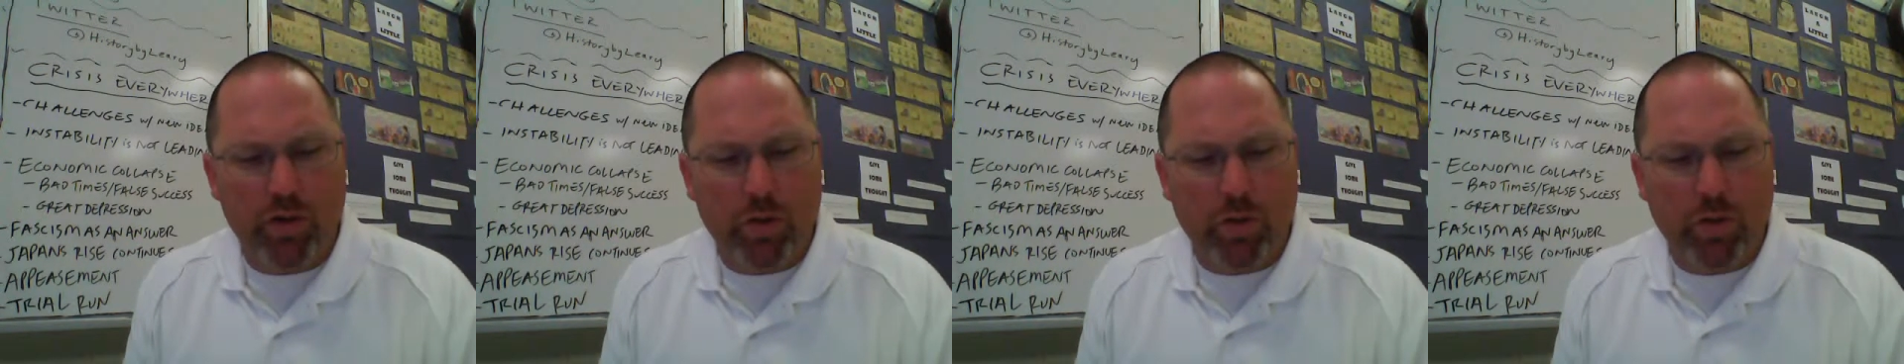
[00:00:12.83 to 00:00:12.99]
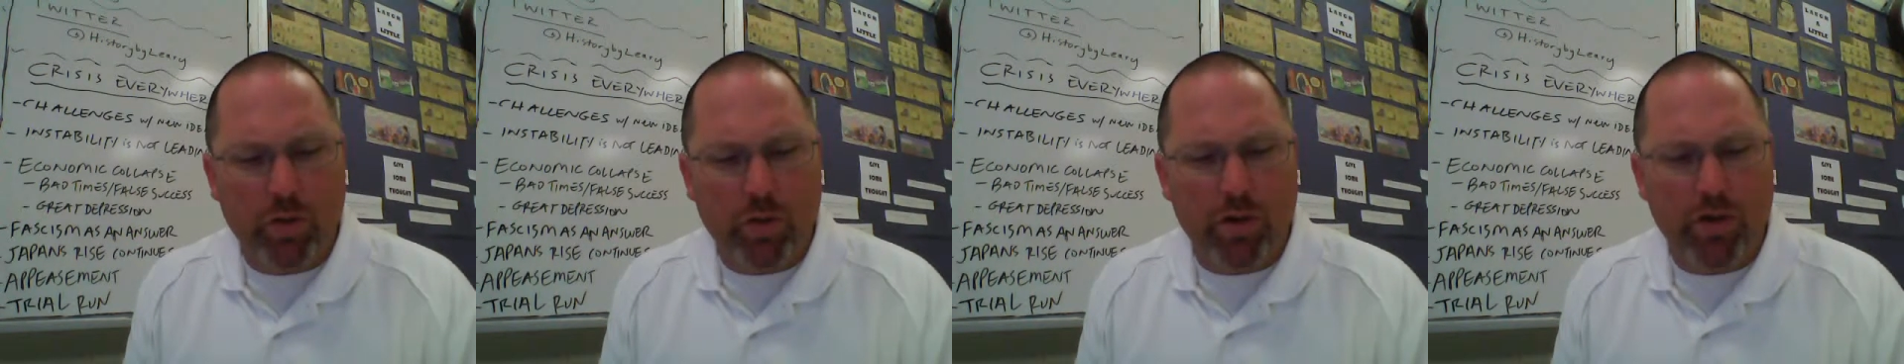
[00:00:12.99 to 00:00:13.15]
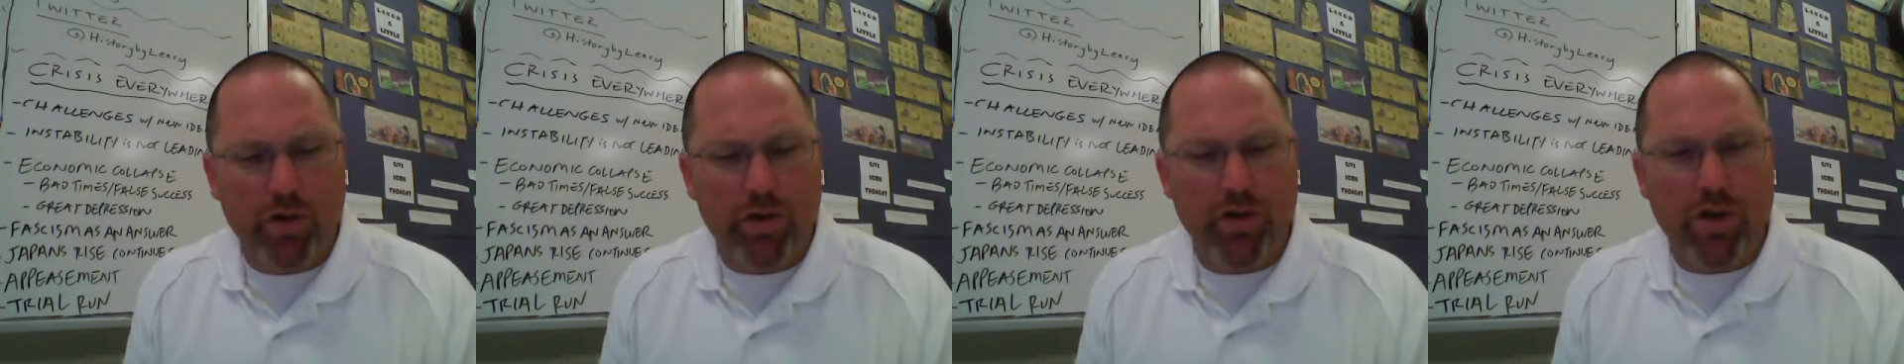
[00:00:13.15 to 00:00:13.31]
the
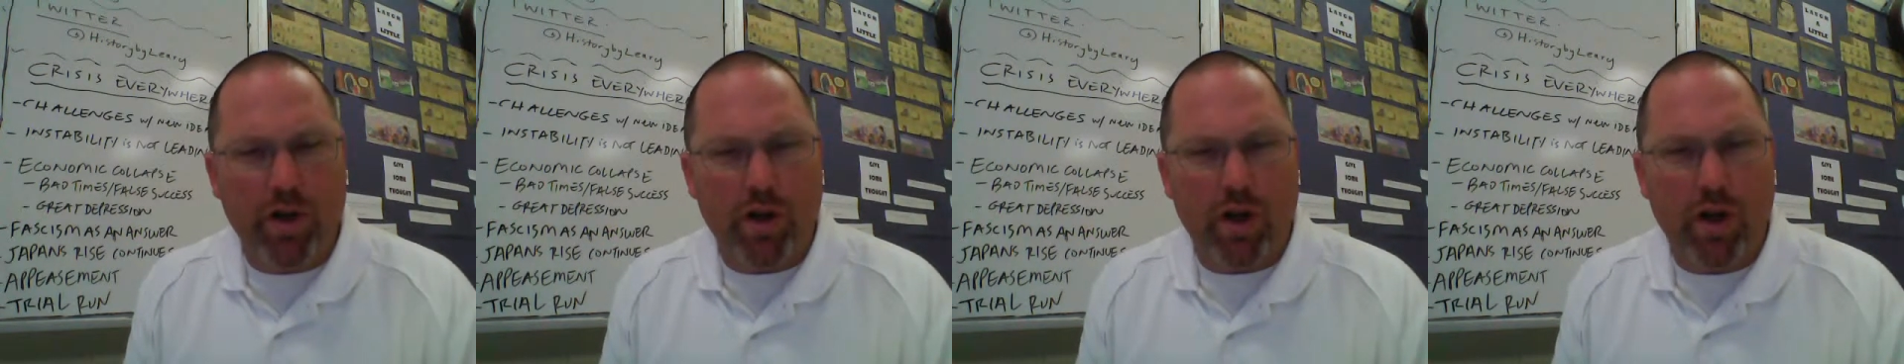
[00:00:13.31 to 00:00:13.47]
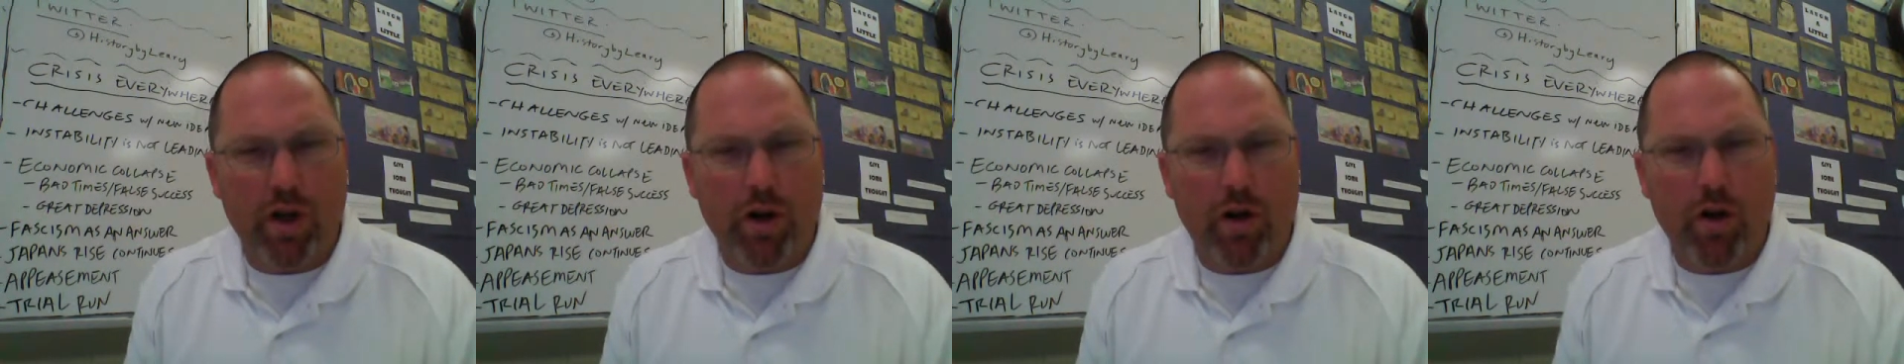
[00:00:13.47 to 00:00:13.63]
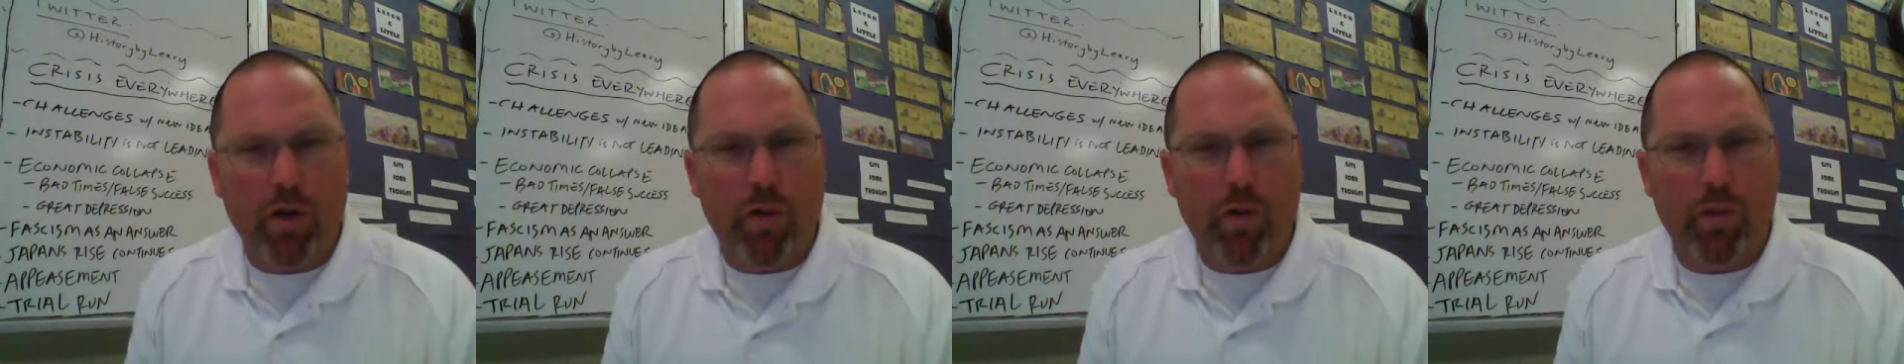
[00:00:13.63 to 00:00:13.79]
world as a
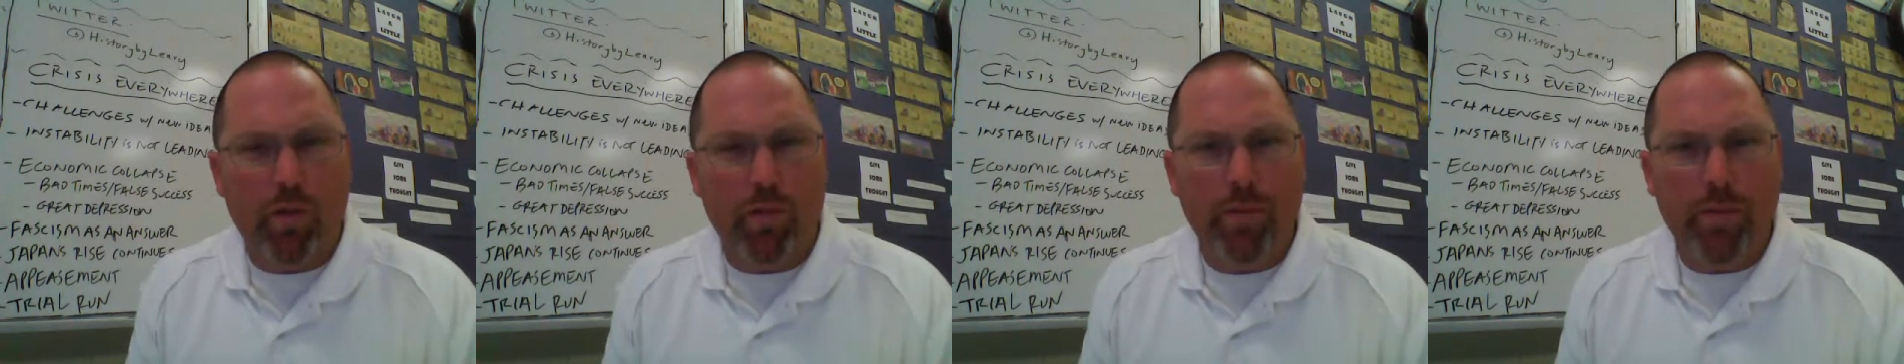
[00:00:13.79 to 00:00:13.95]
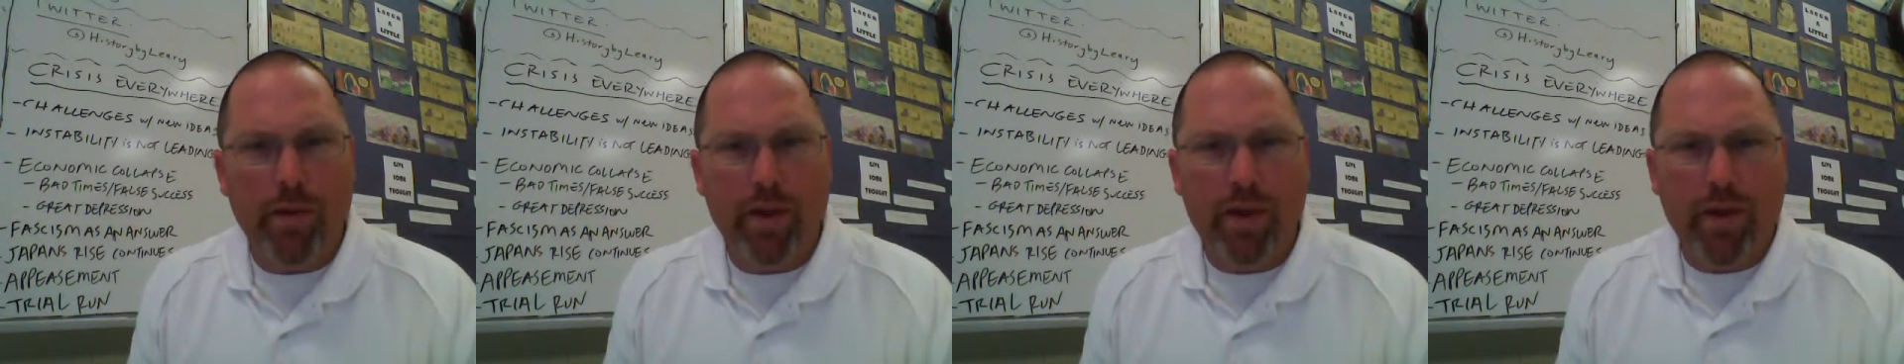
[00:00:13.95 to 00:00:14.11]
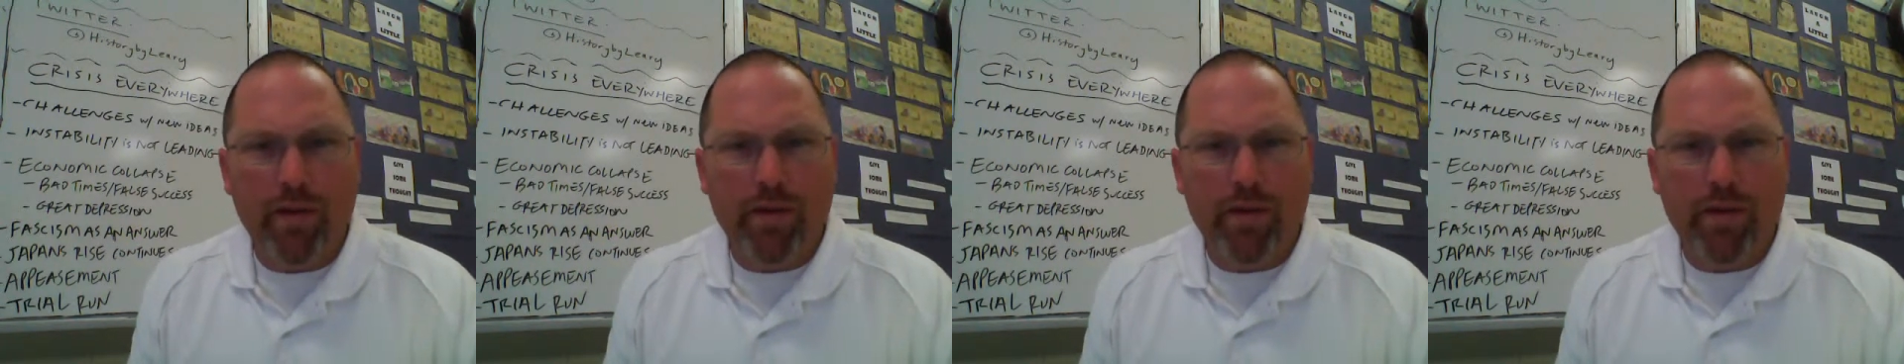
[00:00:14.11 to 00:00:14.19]
whole.